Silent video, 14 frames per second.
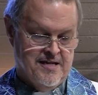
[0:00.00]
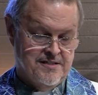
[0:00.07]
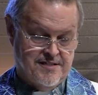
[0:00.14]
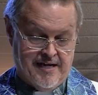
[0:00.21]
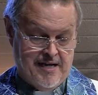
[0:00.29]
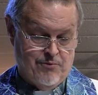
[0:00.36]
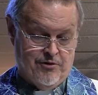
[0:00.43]

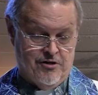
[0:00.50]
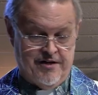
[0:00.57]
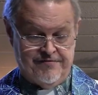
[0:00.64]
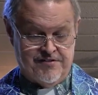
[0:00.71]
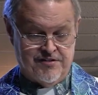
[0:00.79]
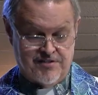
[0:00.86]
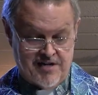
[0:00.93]
Today, we don't
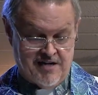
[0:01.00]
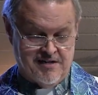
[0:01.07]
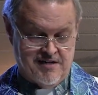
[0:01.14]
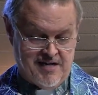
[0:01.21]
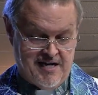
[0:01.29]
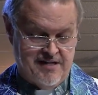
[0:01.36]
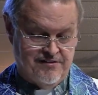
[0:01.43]
have to stand
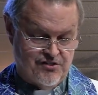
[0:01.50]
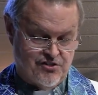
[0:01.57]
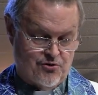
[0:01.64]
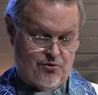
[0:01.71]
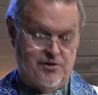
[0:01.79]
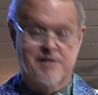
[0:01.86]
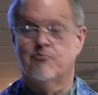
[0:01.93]
in line at the
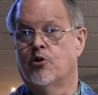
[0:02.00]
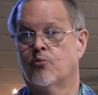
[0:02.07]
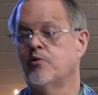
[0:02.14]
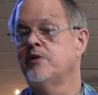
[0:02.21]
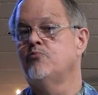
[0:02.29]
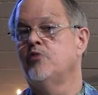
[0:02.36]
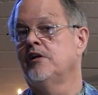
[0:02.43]
store anymore.
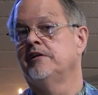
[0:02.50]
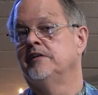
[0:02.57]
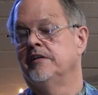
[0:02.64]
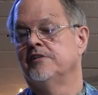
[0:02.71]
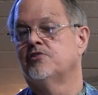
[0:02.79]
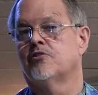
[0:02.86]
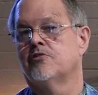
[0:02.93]
We
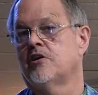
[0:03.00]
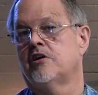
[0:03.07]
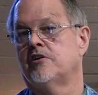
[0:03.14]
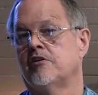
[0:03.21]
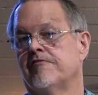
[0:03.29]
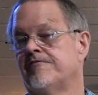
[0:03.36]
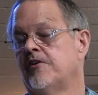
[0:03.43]
willingly turn
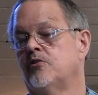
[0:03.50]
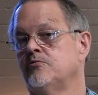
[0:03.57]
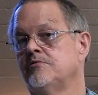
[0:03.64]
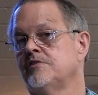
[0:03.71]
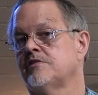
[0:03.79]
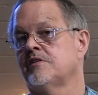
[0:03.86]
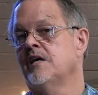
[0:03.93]
on our
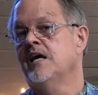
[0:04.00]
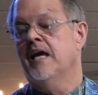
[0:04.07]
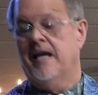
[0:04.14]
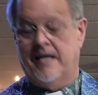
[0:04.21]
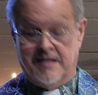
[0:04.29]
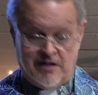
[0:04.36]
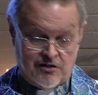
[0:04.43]
phones
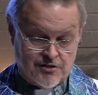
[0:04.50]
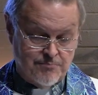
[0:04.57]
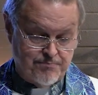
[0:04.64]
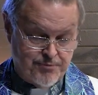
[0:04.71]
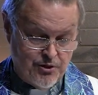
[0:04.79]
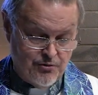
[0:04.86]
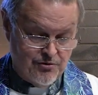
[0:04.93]
and our
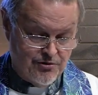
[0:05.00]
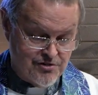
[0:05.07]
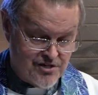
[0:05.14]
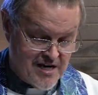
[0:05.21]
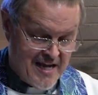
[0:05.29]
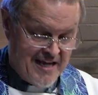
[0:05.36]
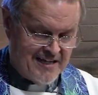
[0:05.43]

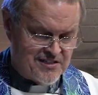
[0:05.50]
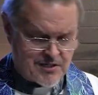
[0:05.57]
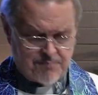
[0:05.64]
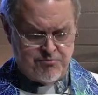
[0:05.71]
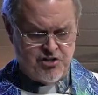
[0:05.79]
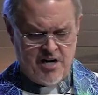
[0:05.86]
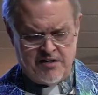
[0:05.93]
computers and
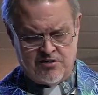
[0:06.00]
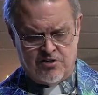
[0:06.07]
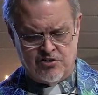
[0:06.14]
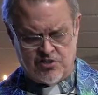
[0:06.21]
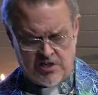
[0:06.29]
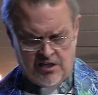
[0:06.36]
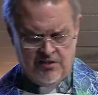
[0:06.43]
subject
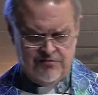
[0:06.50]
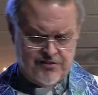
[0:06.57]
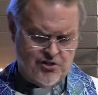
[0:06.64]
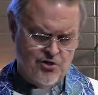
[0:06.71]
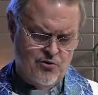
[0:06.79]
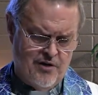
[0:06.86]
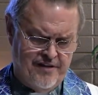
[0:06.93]
ourselves
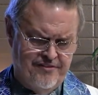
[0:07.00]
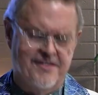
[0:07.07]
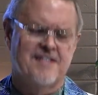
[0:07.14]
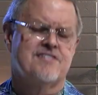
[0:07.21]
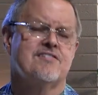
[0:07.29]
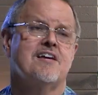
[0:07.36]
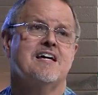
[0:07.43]
to
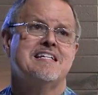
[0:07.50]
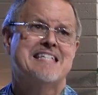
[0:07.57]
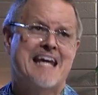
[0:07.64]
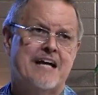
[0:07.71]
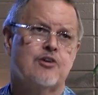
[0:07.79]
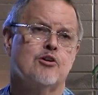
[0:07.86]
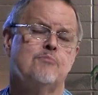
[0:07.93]
this
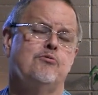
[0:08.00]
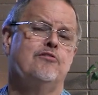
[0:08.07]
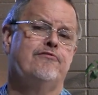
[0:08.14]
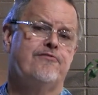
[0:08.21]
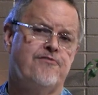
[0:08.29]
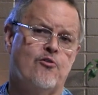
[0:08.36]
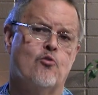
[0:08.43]
terrible
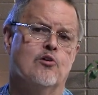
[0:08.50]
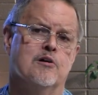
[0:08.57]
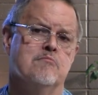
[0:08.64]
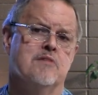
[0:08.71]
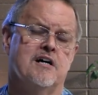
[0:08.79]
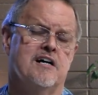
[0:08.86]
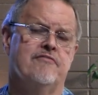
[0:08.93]

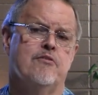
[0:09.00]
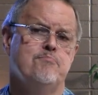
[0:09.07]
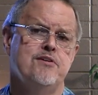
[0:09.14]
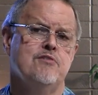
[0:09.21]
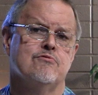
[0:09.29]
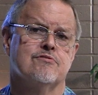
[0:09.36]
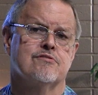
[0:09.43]
form of
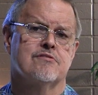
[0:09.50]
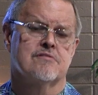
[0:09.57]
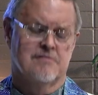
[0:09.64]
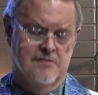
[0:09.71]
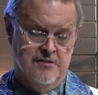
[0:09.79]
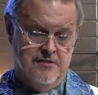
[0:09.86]
abuse.